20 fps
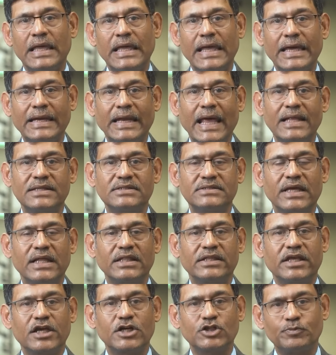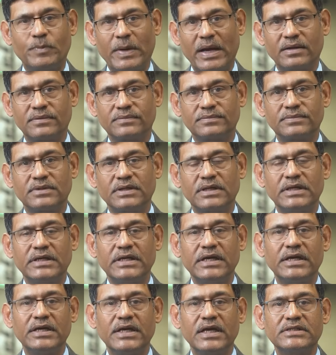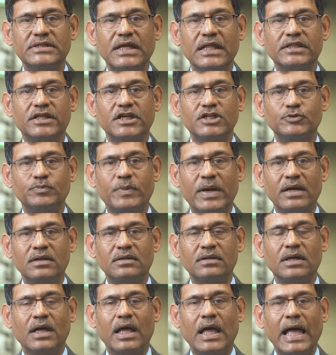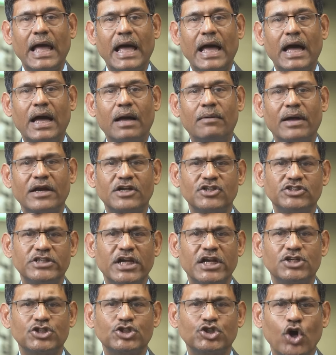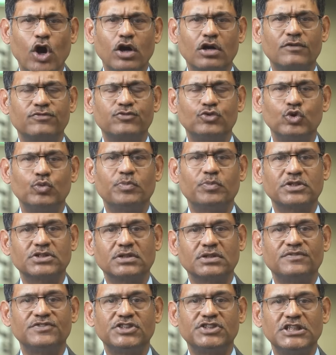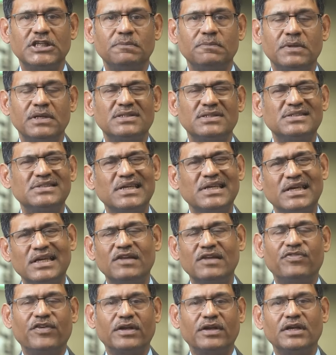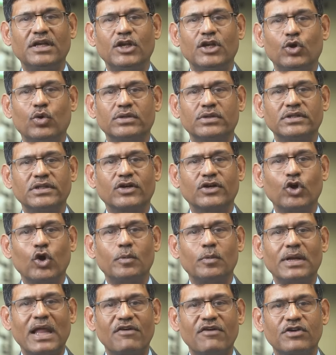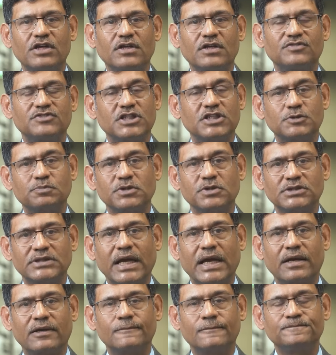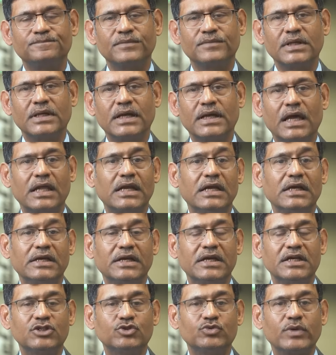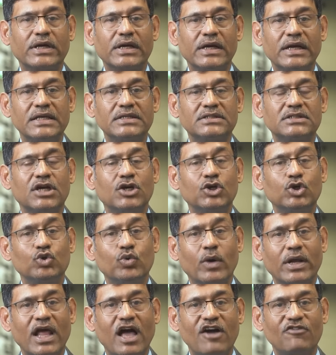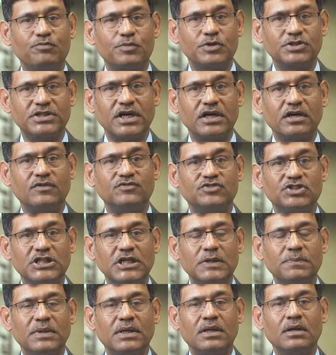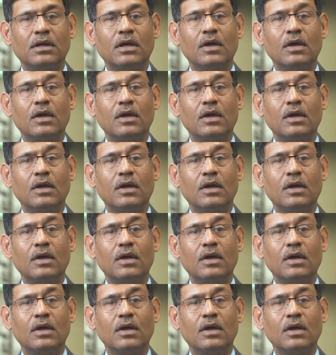Enhance healthcare spend. India's healthcare spend at a shade short of 2% of GDP is significantly lower than the global average of 6%. An increase to at least 2.5% of GDP